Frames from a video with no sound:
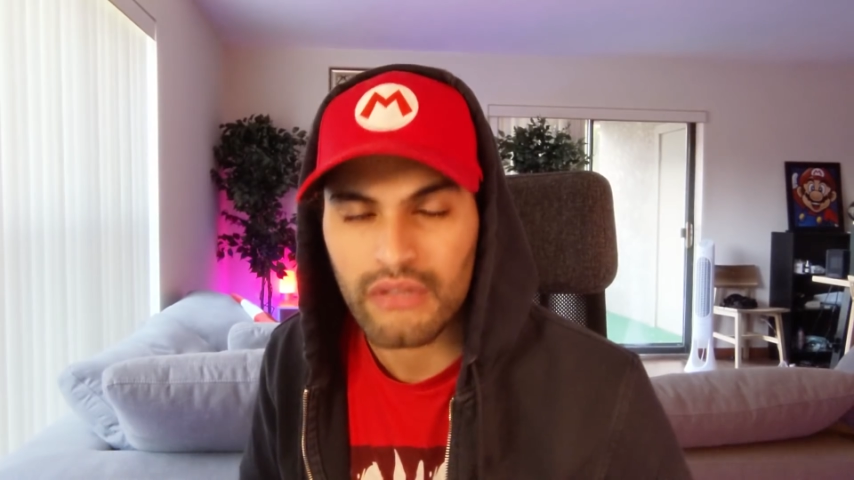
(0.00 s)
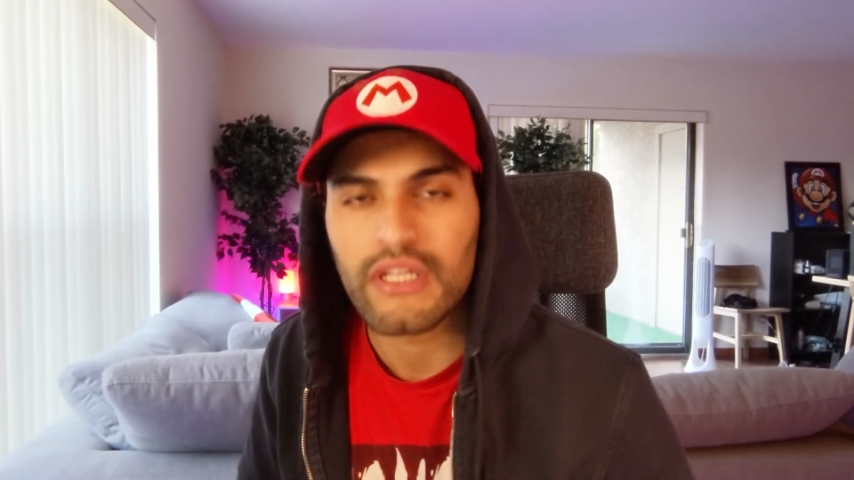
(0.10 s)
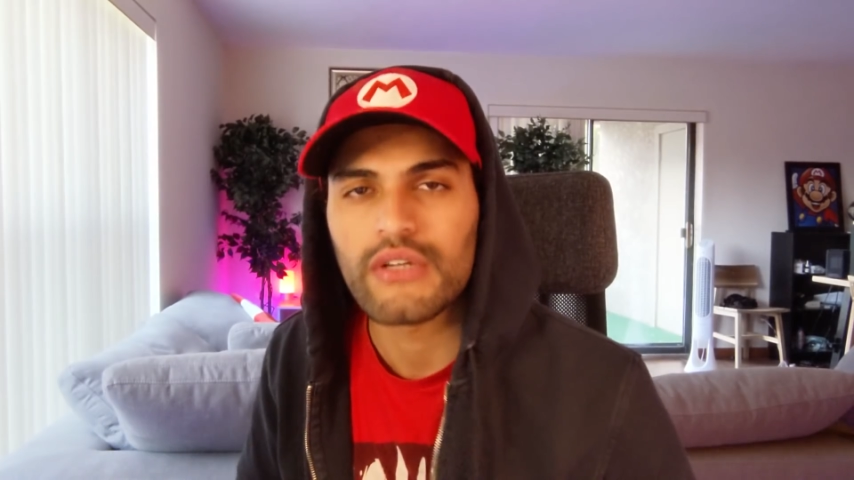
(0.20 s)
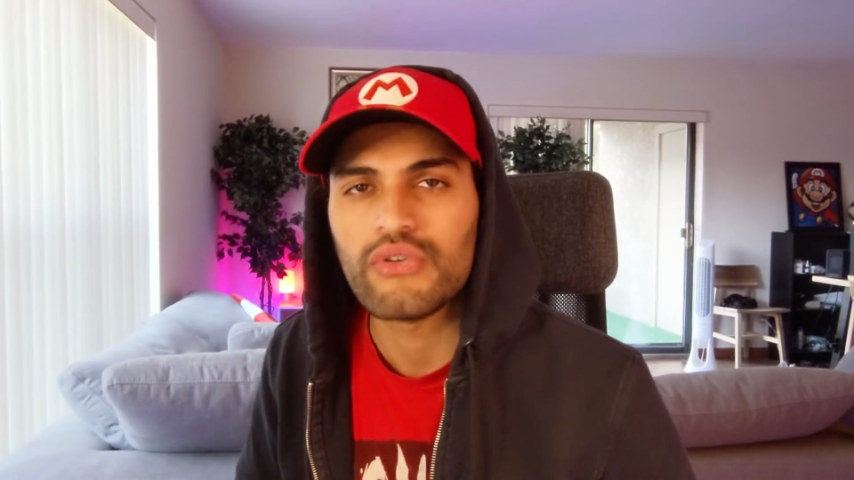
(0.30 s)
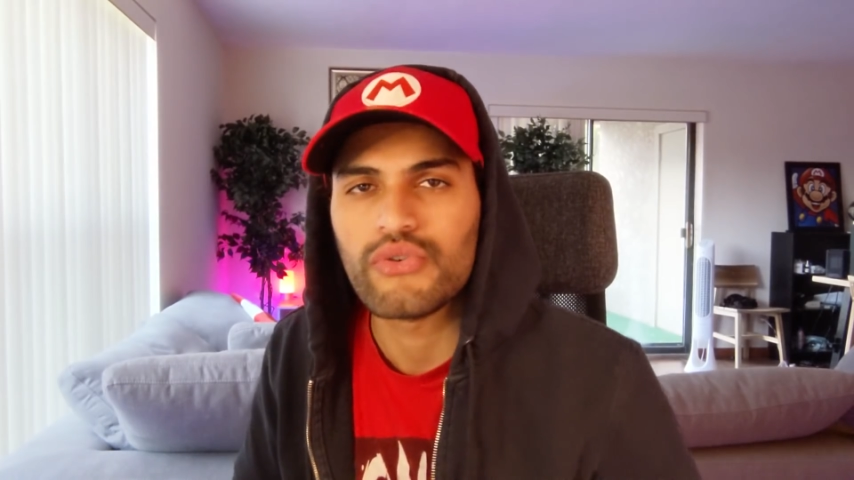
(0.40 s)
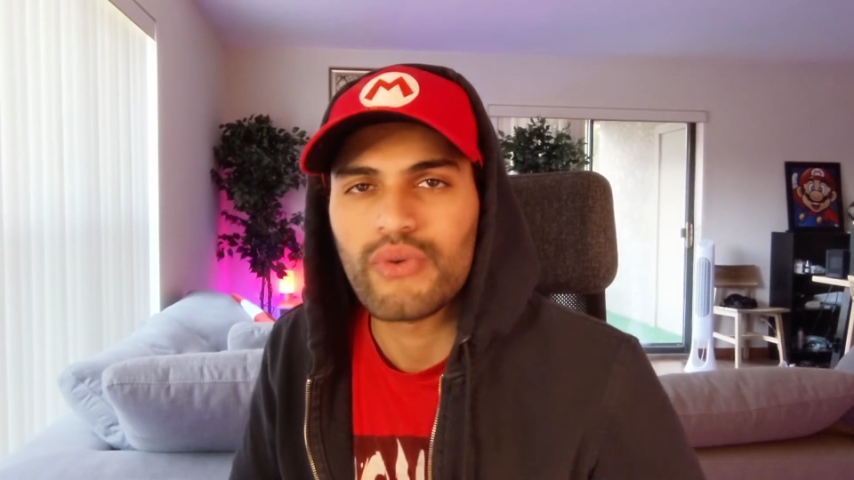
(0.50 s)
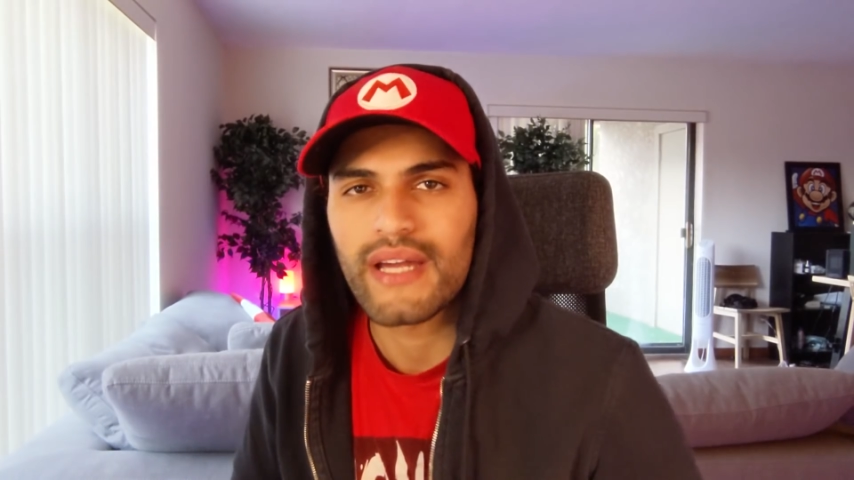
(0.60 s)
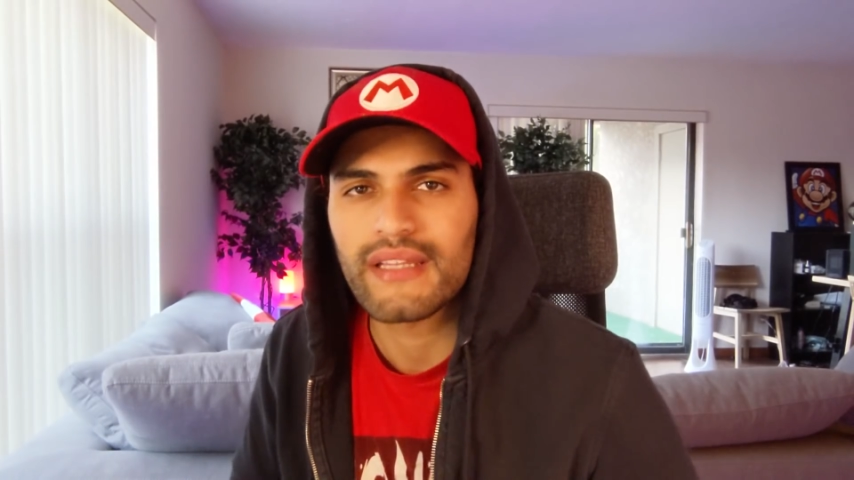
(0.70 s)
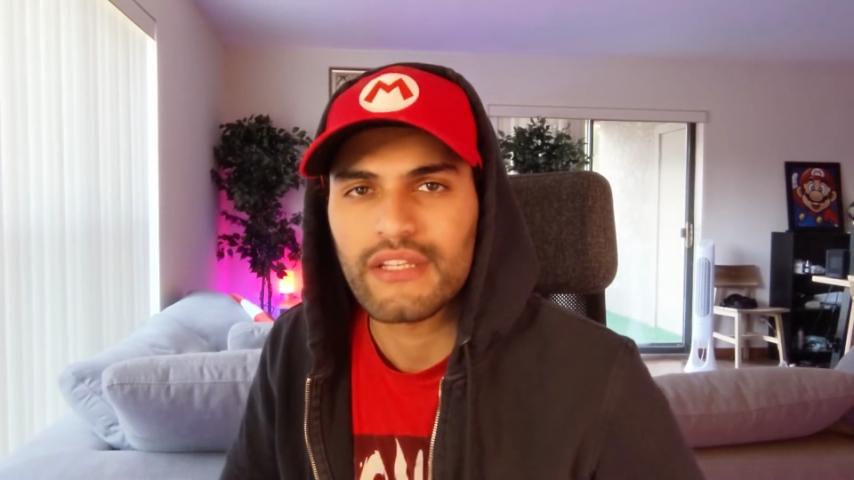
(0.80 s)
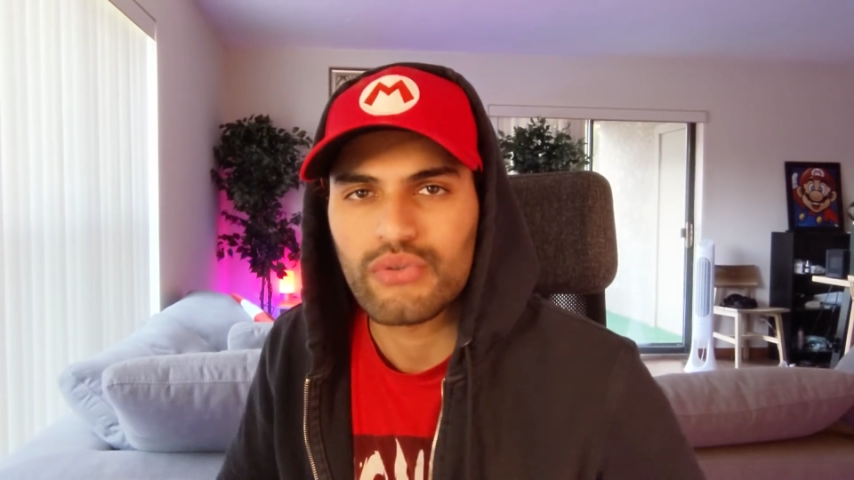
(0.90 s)
That will take you
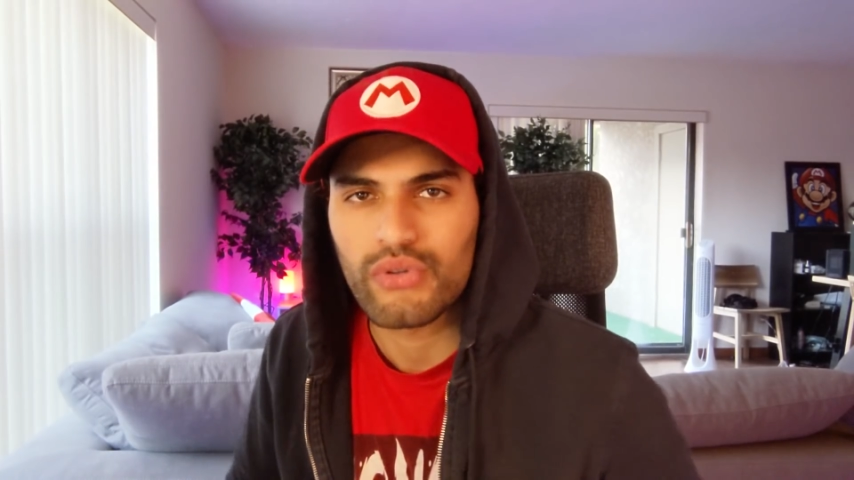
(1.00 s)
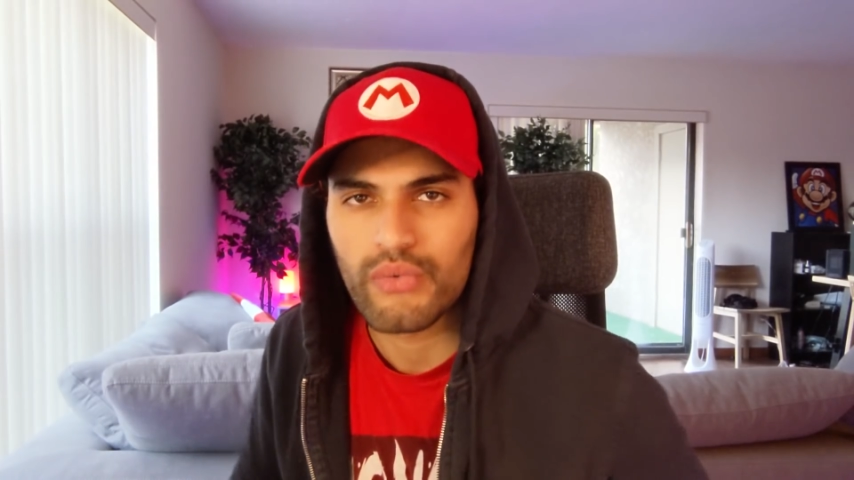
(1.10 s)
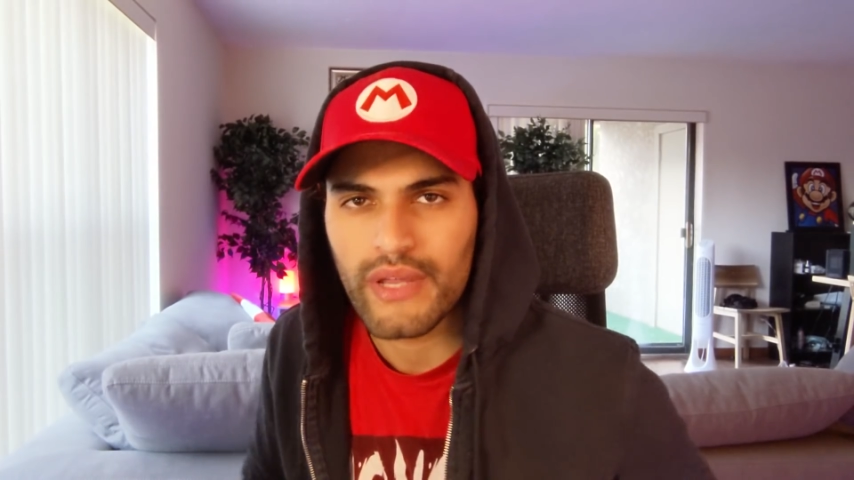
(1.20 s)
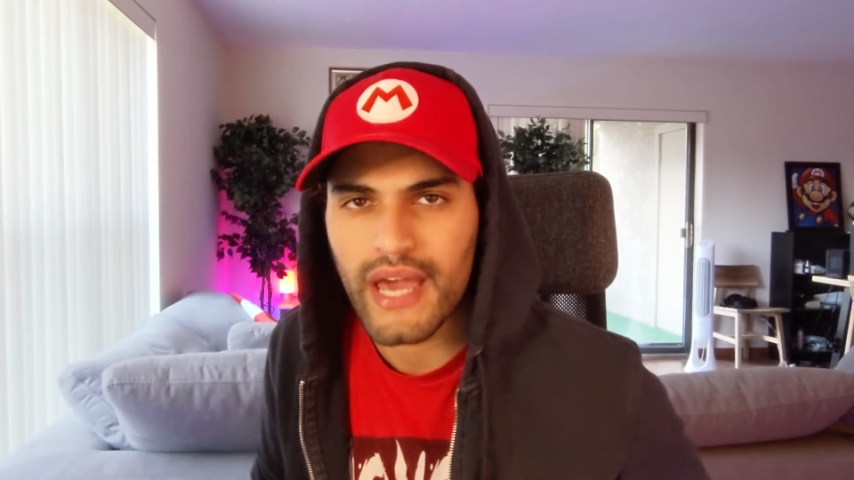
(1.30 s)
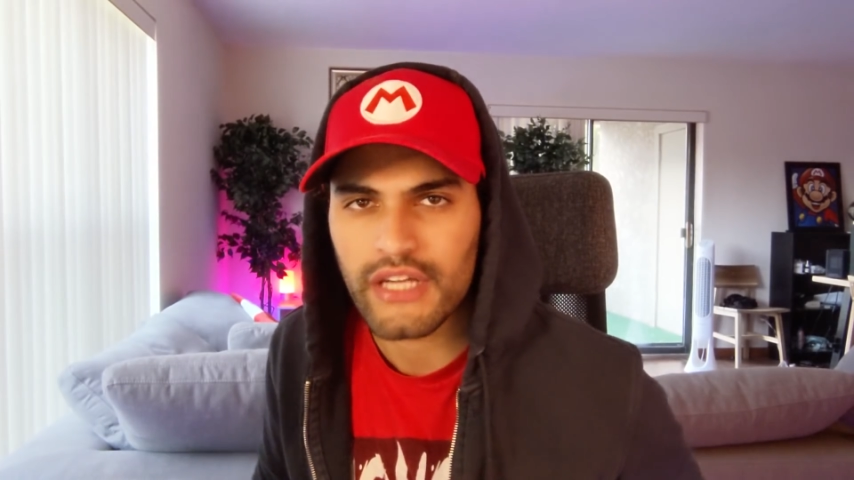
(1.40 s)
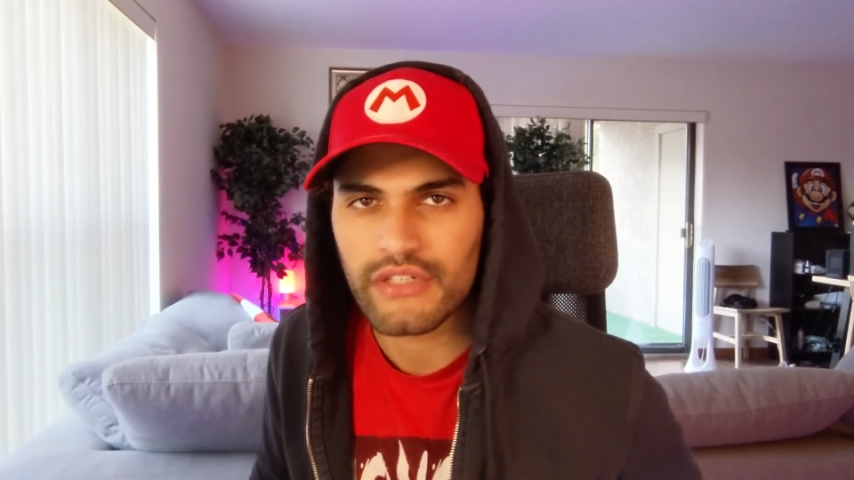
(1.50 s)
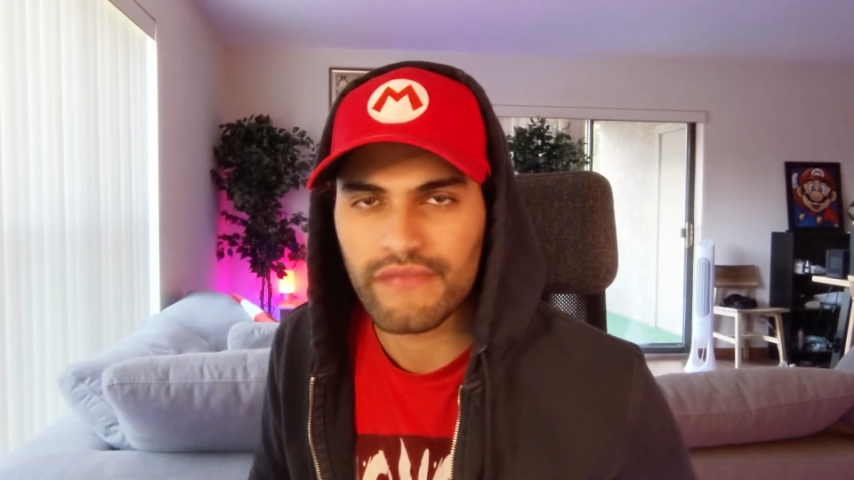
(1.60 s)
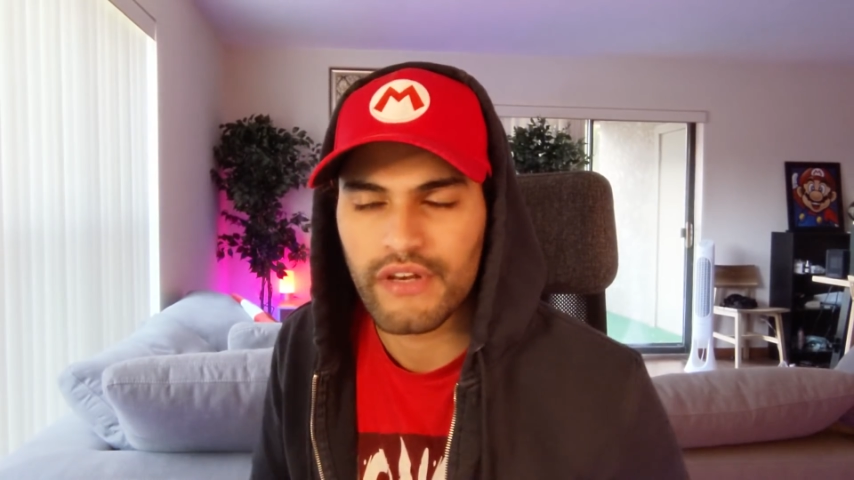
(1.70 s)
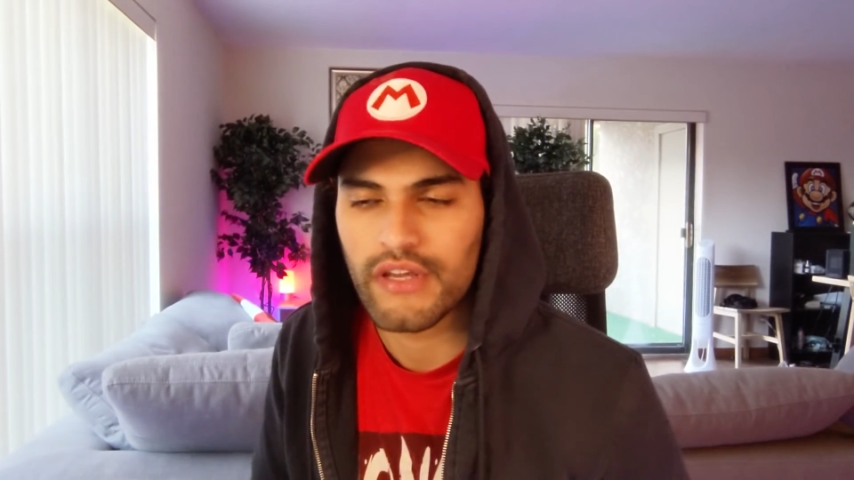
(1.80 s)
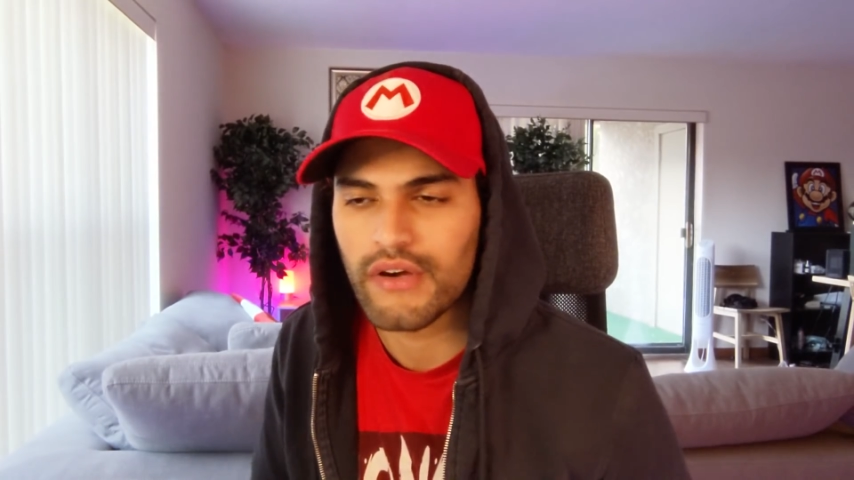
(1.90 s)
directly to the reaction
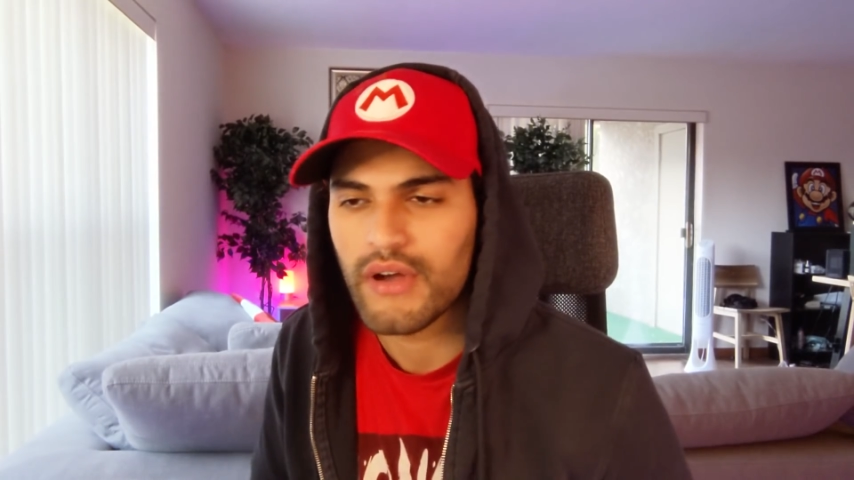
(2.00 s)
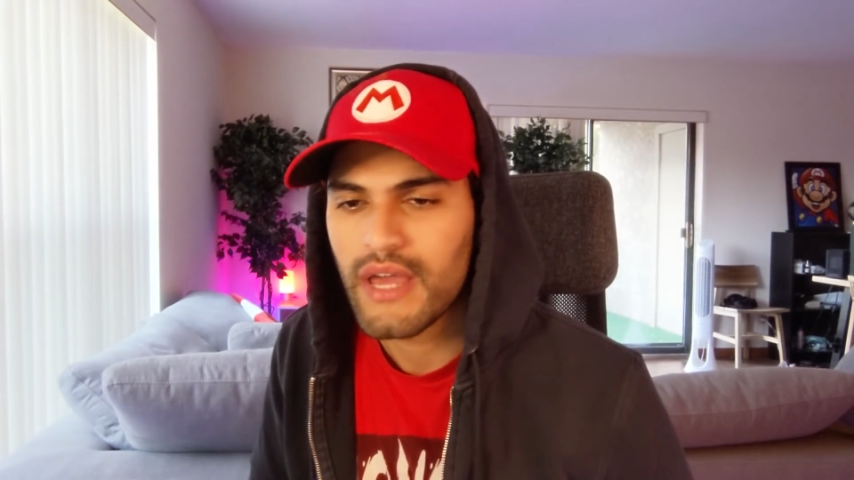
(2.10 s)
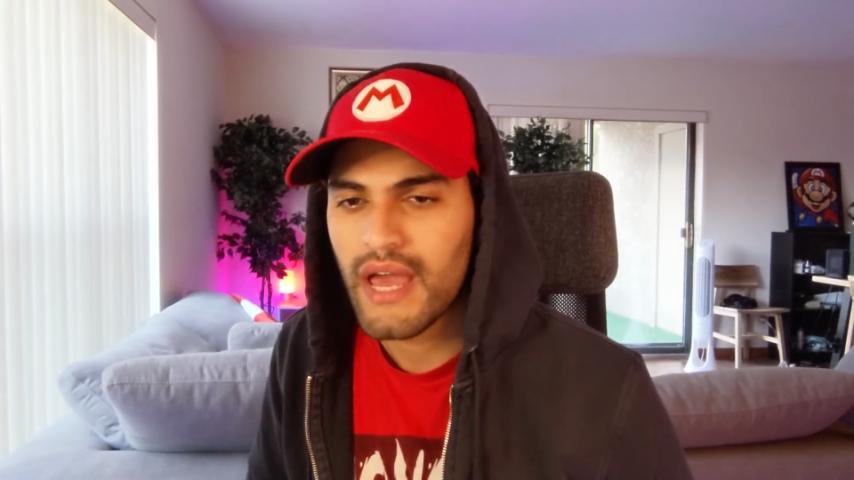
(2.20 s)
video.